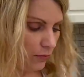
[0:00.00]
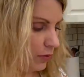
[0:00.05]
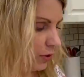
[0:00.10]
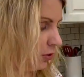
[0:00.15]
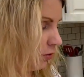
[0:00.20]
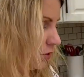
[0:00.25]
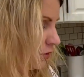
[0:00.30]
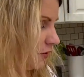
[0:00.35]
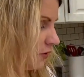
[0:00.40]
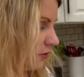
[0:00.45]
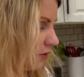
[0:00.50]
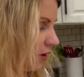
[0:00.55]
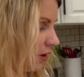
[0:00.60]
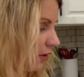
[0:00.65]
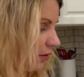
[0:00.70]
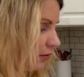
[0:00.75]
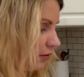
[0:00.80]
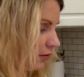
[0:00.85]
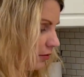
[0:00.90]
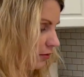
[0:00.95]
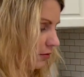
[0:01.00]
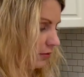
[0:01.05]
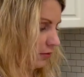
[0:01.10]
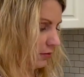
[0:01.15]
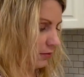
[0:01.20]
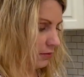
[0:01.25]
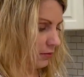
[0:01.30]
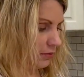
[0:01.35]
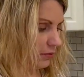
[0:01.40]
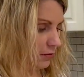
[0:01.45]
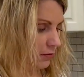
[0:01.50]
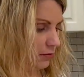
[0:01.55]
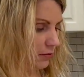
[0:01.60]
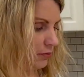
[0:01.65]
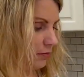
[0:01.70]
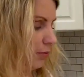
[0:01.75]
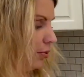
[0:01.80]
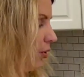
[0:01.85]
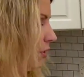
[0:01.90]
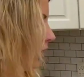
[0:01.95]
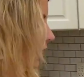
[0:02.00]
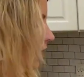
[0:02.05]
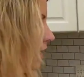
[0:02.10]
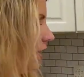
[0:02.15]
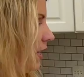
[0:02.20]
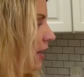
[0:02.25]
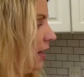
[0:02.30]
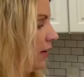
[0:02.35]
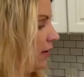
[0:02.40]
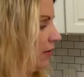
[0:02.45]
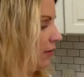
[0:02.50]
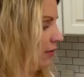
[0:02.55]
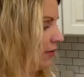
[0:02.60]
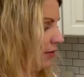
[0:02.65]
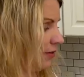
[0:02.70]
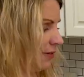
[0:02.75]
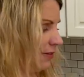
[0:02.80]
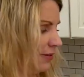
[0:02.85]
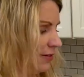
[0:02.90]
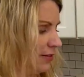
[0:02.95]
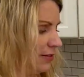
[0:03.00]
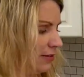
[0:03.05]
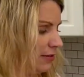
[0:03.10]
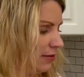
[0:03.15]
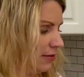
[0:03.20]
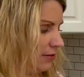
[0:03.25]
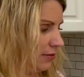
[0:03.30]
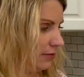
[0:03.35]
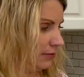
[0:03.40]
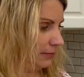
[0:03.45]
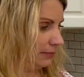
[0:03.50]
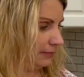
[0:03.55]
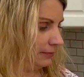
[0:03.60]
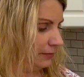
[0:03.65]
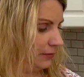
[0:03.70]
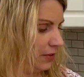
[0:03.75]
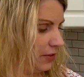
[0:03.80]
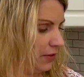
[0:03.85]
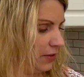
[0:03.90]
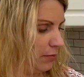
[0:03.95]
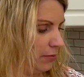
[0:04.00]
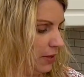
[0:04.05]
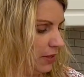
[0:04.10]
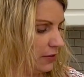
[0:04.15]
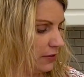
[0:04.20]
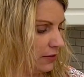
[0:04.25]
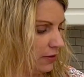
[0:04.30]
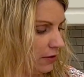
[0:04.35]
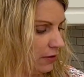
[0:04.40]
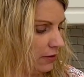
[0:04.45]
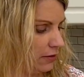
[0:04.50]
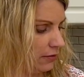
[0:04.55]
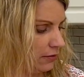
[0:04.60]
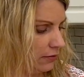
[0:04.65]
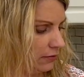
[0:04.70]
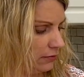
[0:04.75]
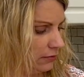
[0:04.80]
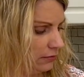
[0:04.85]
you can start putting it in to the mixer.